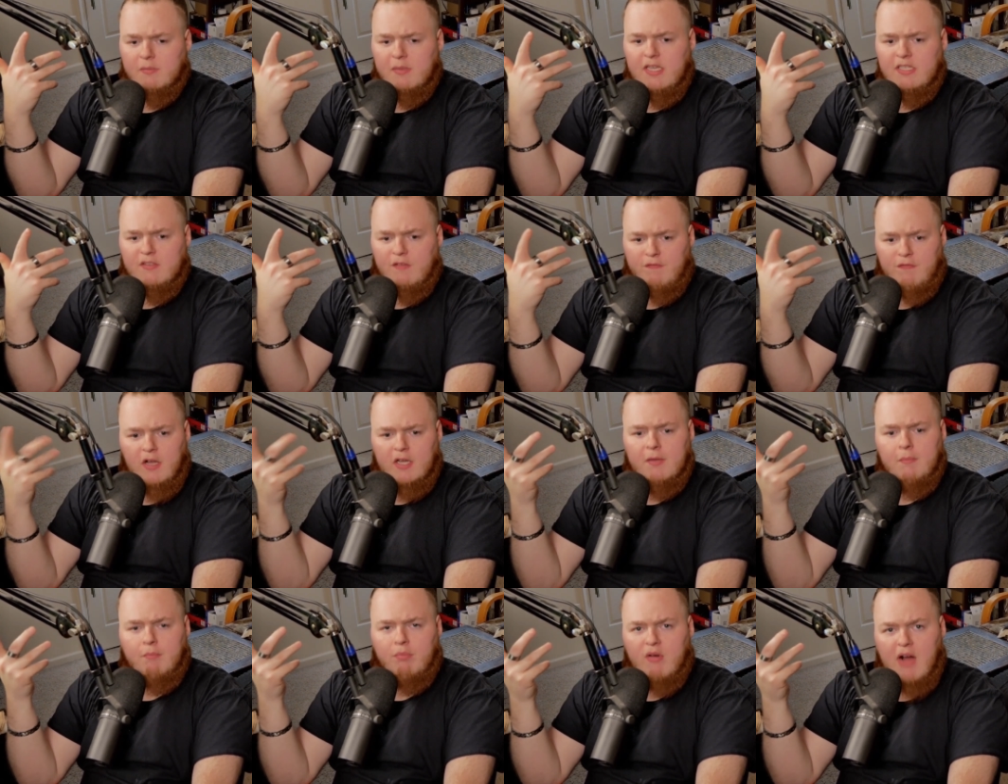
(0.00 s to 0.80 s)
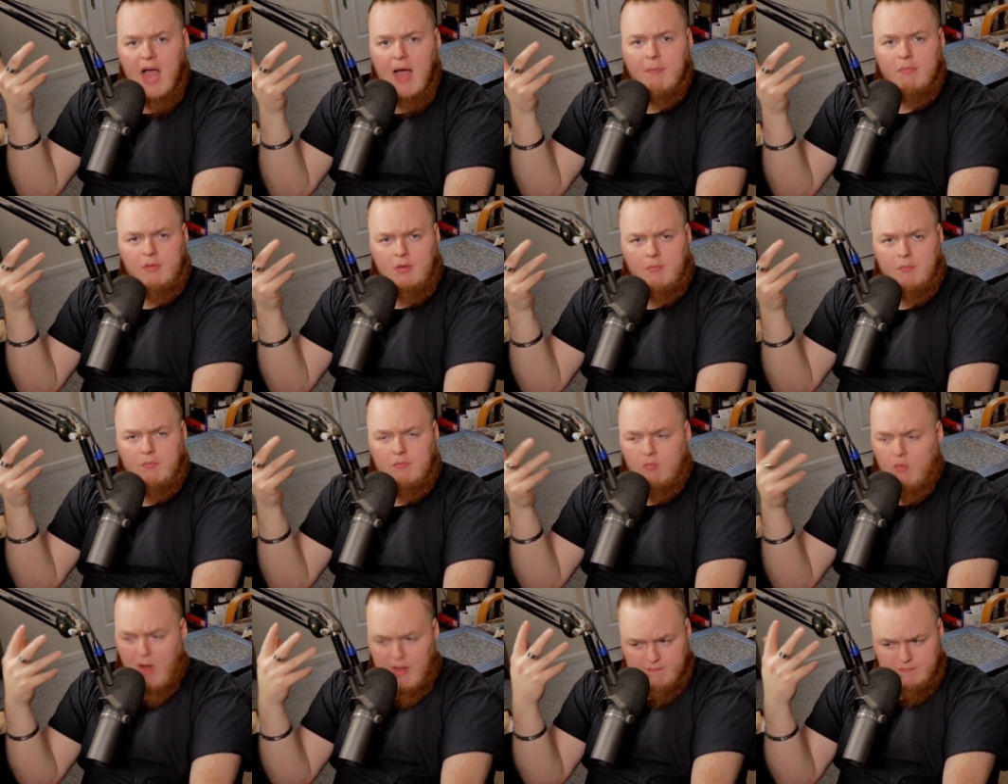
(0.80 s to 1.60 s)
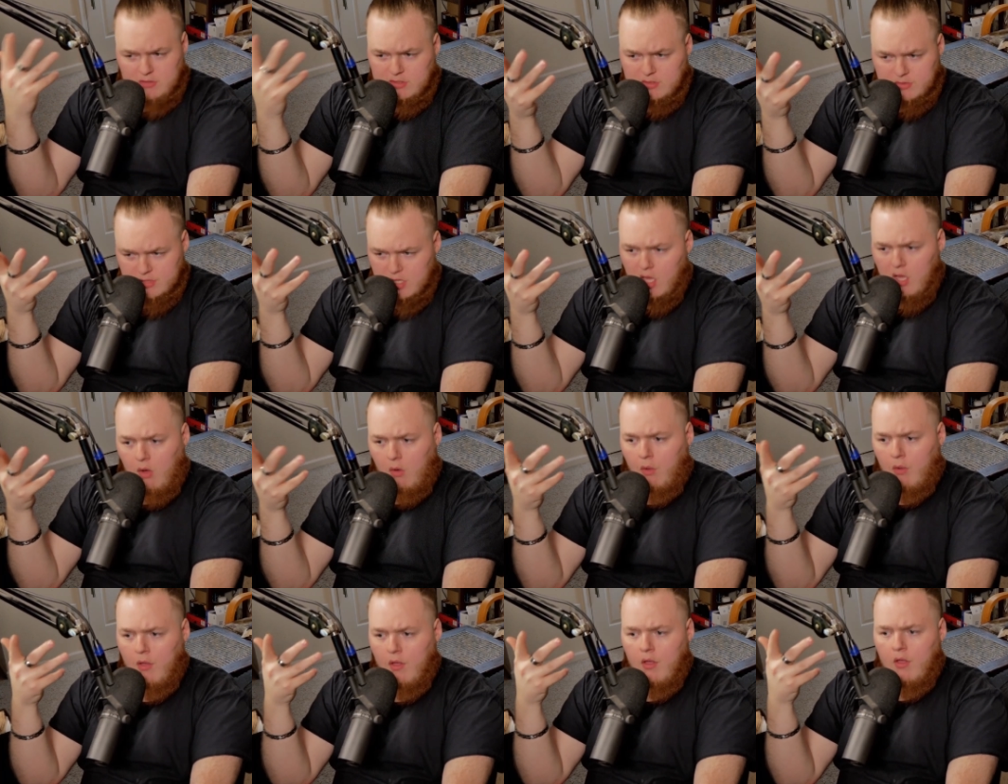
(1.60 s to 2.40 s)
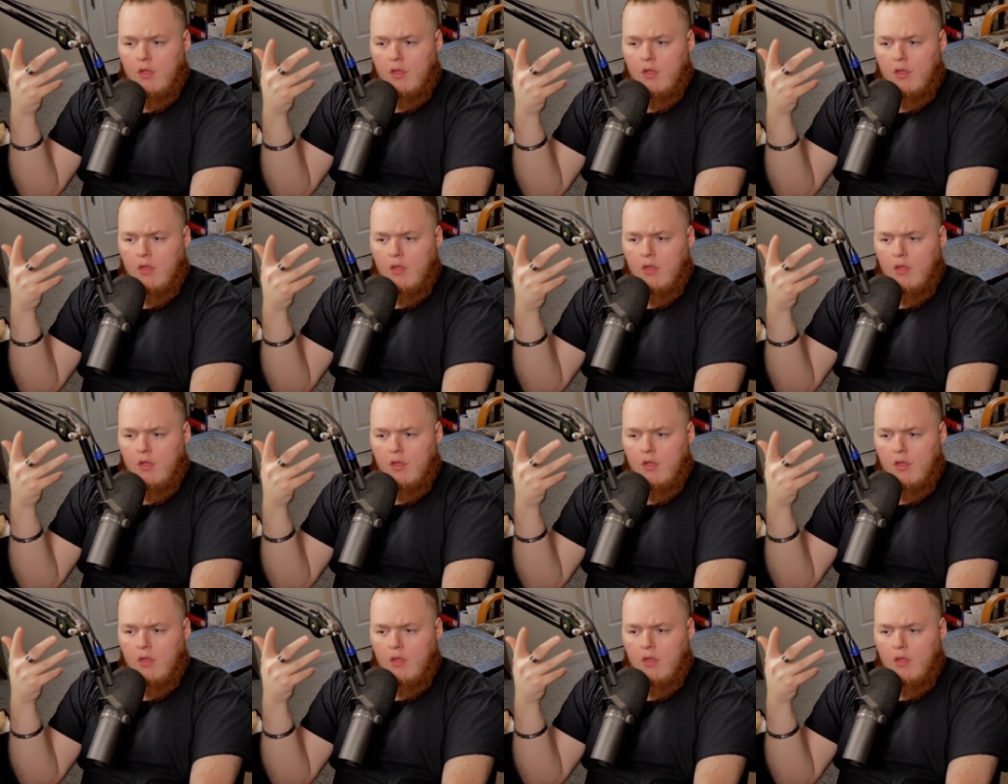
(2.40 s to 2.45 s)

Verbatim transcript: I mean, he's a fucking problem, rightfully so.